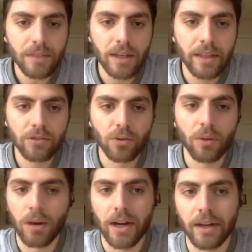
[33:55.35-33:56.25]
And this
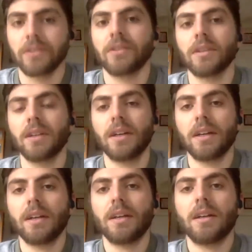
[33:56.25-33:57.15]
requires
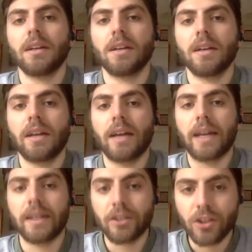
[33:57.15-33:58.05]

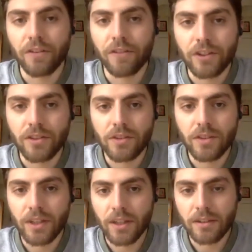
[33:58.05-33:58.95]
energy
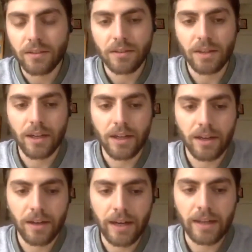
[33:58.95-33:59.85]
efficiency
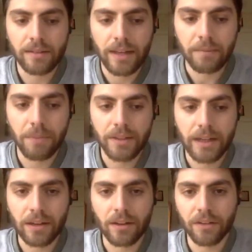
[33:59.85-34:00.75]
and
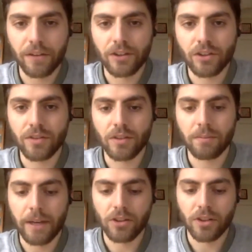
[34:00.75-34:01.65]
material efficiency
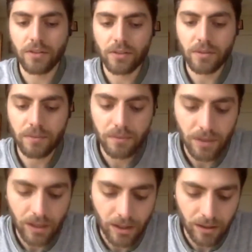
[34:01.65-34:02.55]
measures,
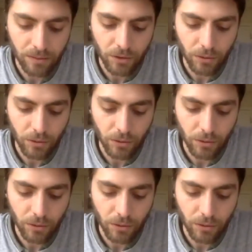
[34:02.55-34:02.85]
which